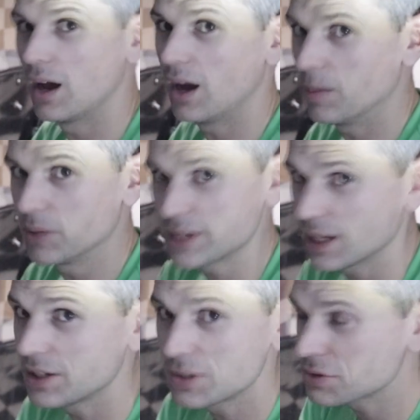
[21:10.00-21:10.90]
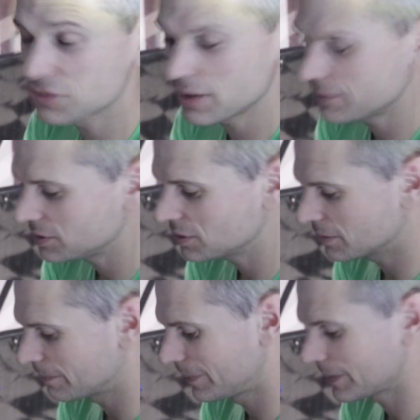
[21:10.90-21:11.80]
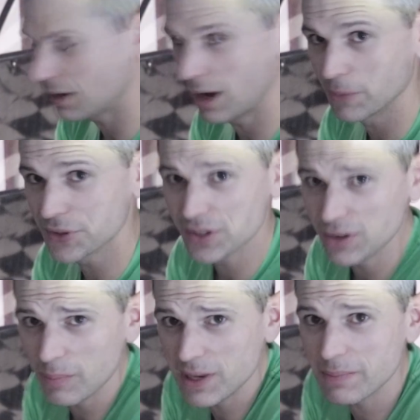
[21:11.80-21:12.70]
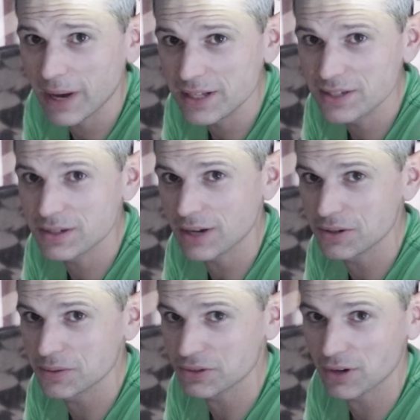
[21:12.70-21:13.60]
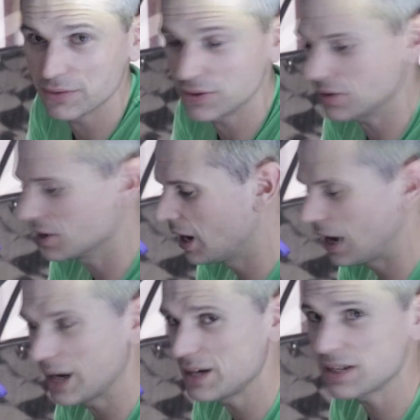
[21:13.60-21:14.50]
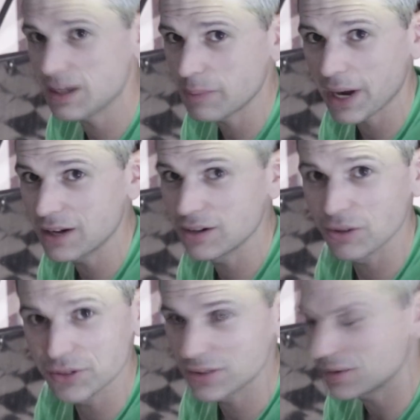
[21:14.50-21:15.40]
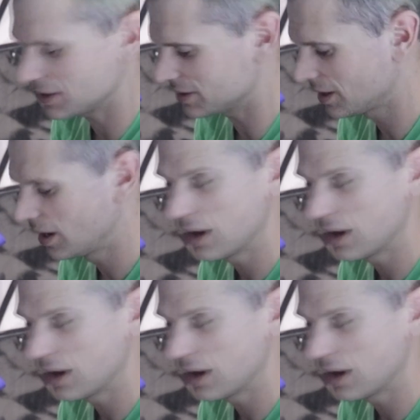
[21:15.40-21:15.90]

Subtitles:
I'm not telling you it's right for you. I'm also not being paid to tell you it's right for you. I didn't get paid at all to do this.